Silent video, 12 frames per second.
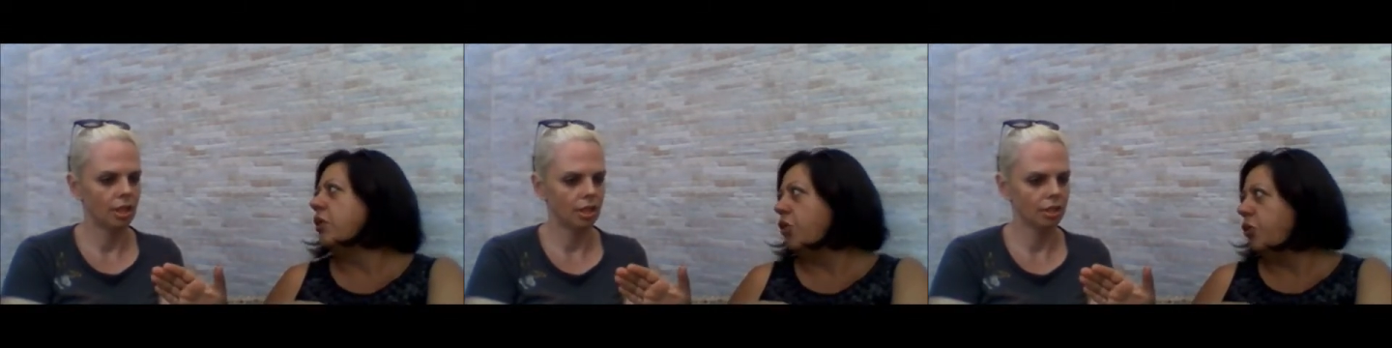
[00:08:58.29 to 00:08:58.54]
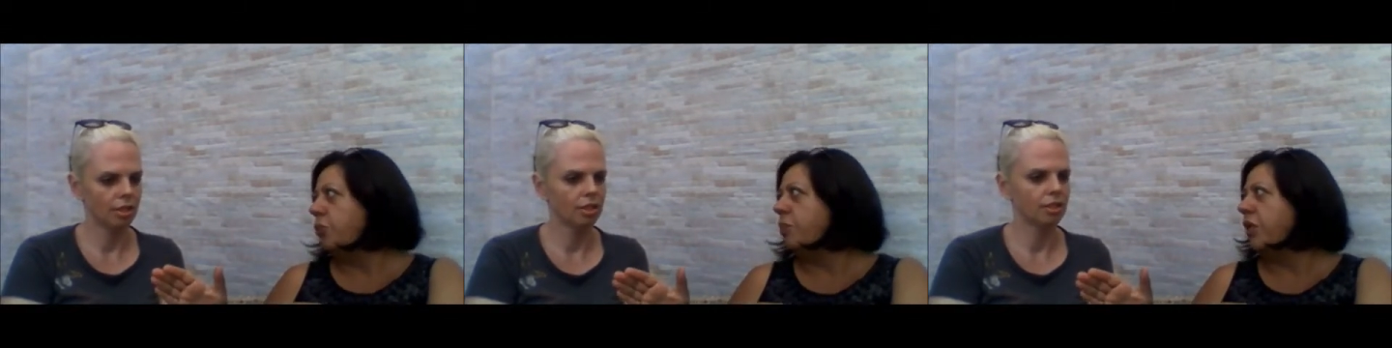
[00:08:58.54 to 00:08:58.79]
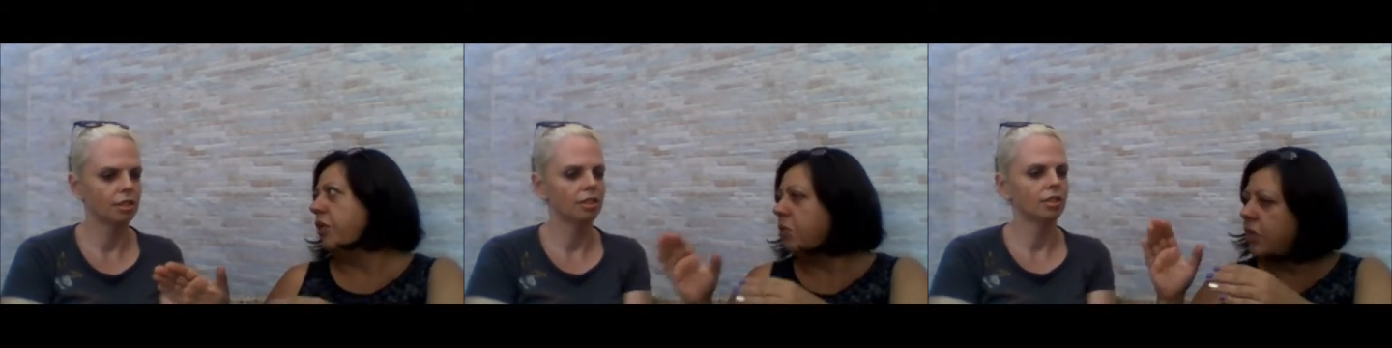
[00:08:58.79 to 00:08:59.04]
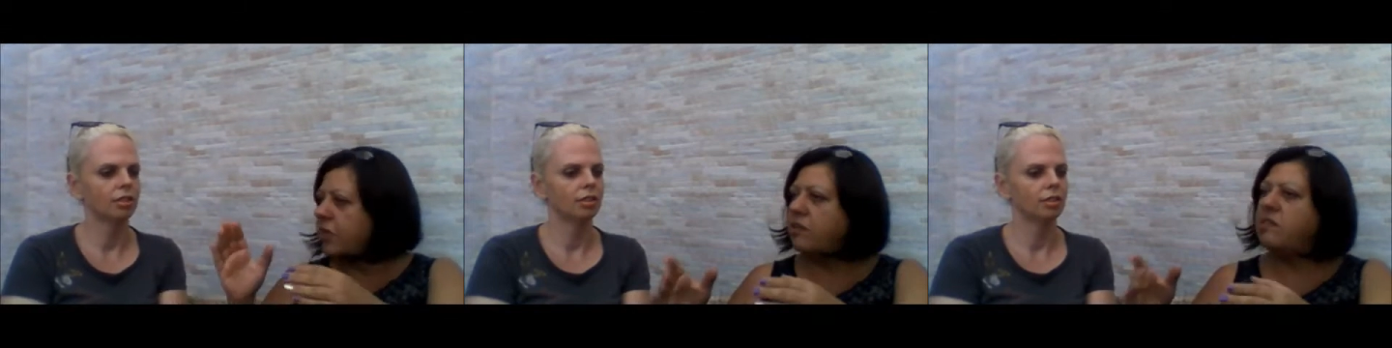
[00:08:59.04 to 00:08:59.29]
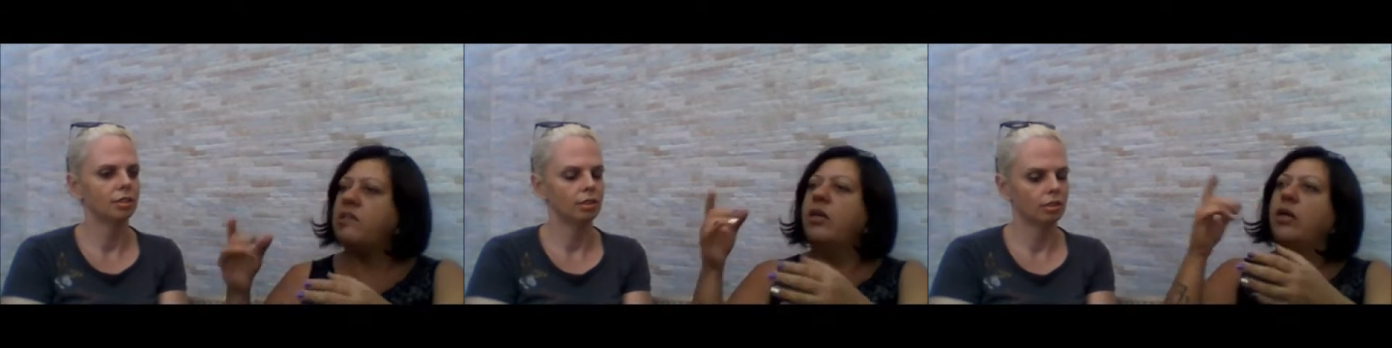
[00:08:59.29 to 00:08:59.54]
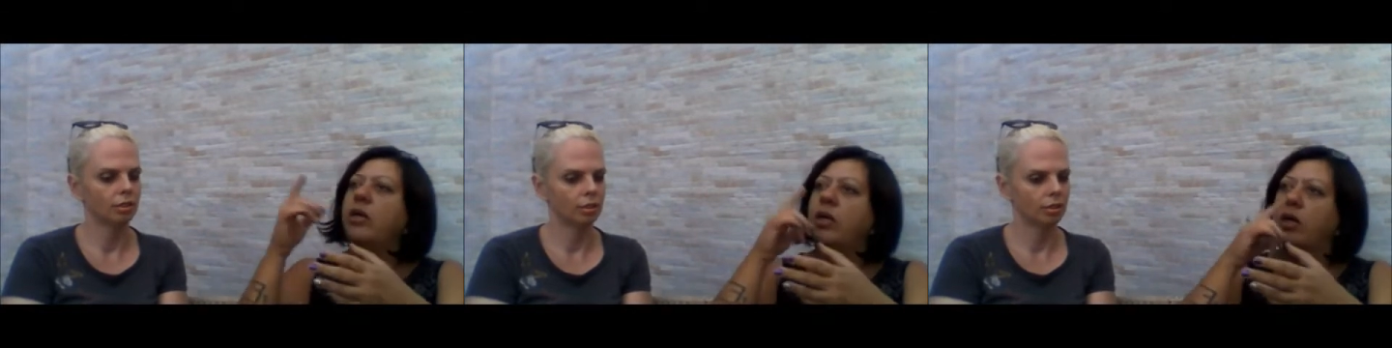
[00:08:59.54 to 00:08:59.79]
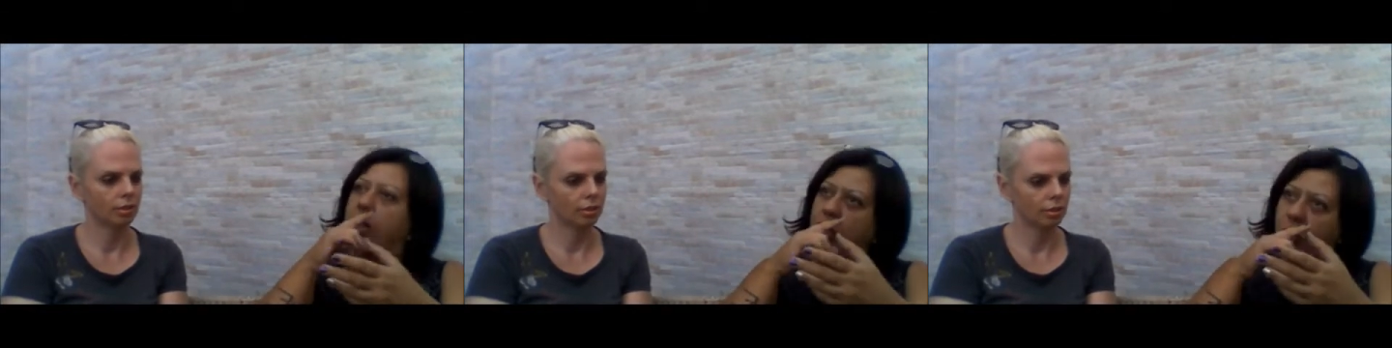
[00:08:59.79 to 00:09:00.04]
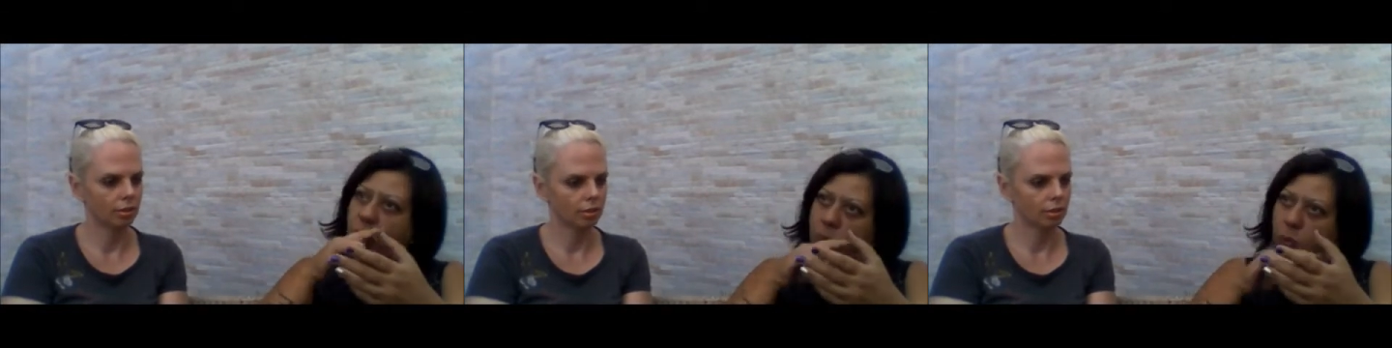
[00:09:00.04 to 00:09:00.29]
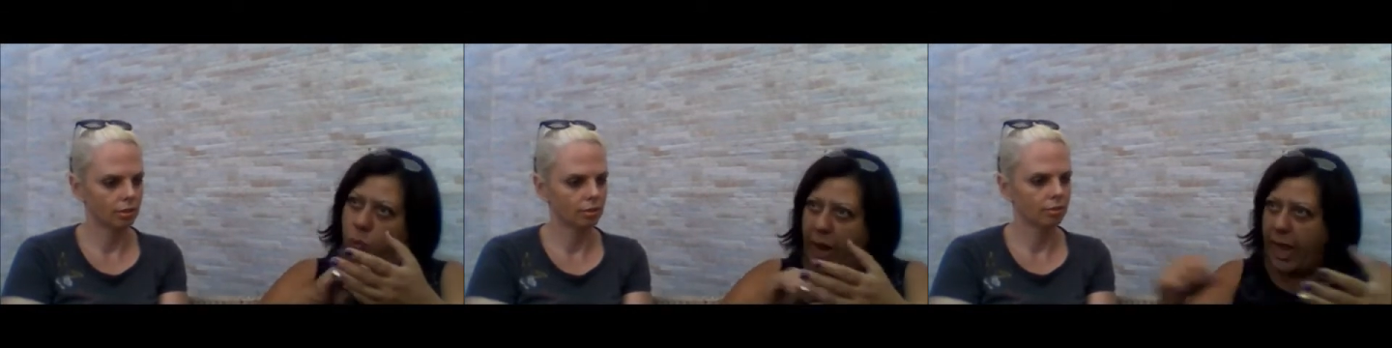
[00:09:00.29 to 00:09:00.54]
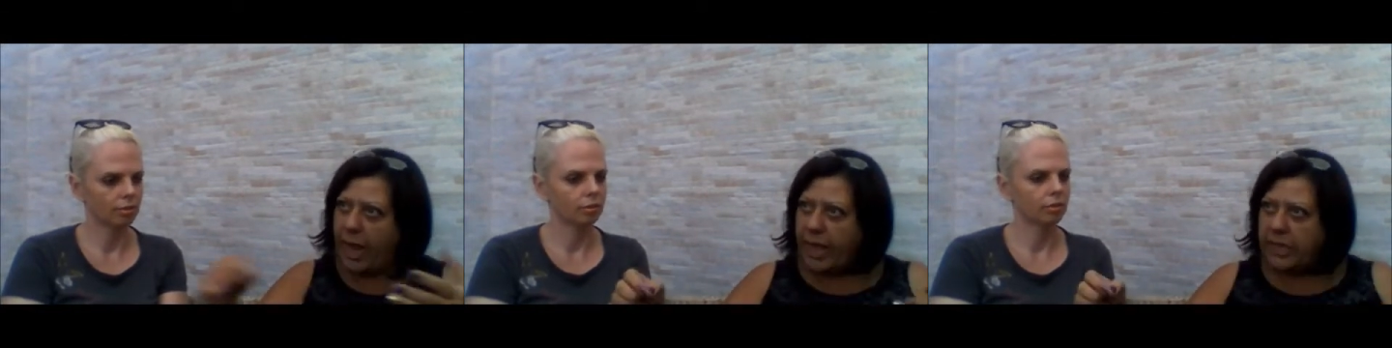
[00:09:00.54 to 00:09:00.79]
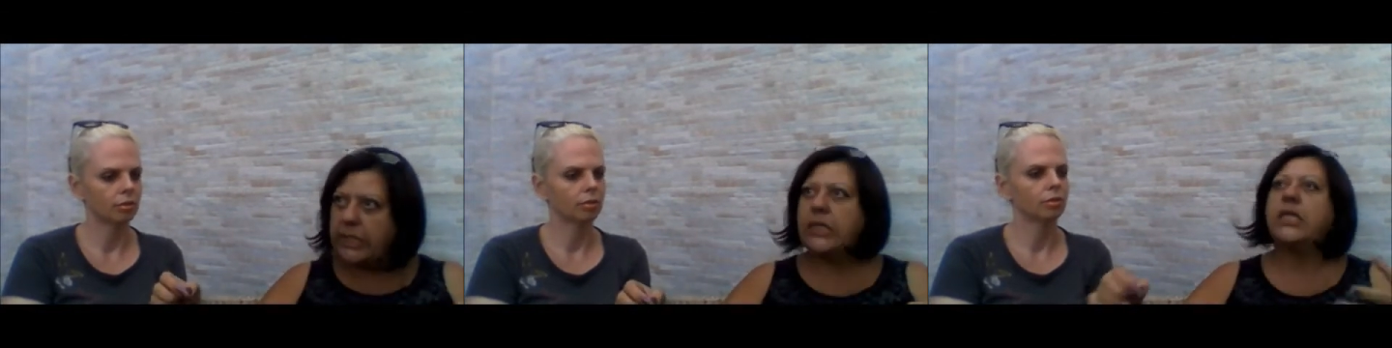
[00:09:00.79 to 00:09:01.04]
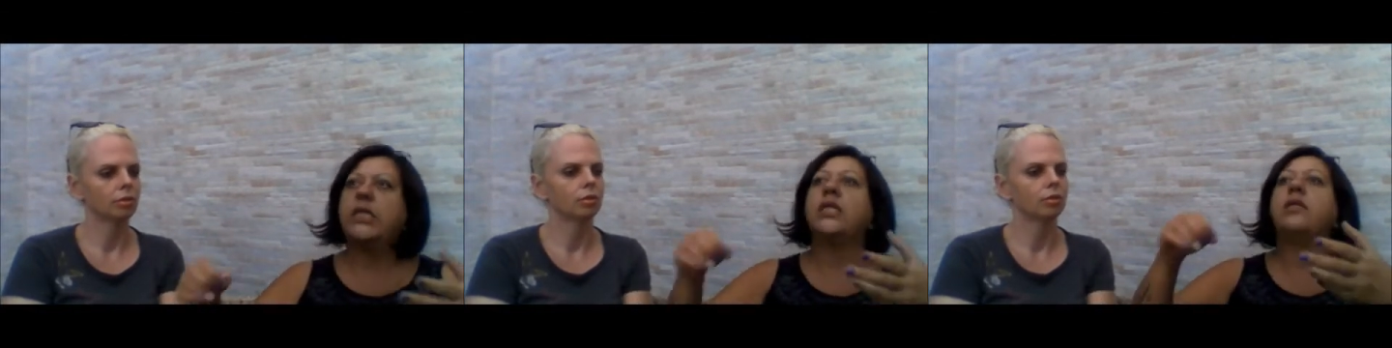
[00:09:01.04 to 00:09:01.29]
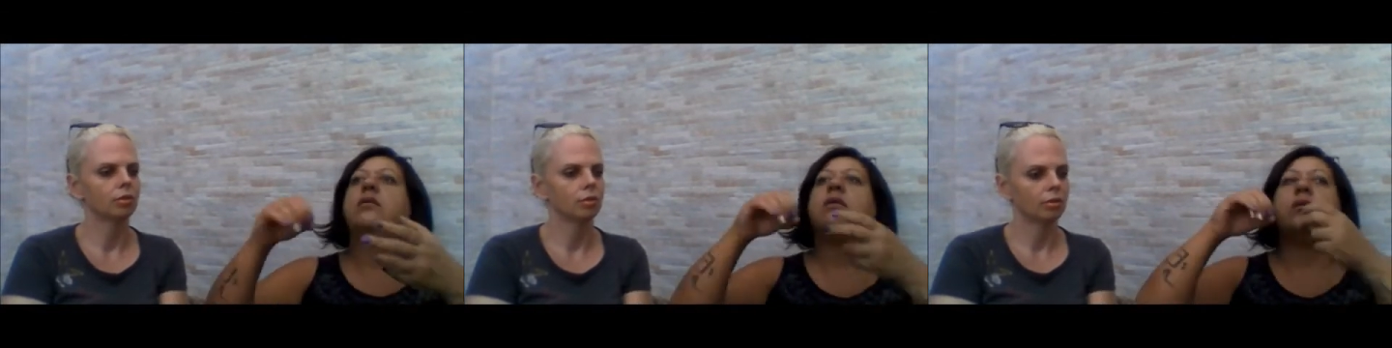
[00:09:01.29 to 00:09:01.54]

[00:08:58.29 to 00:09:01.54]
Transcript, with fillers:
Speaker 1: your opinion because you read it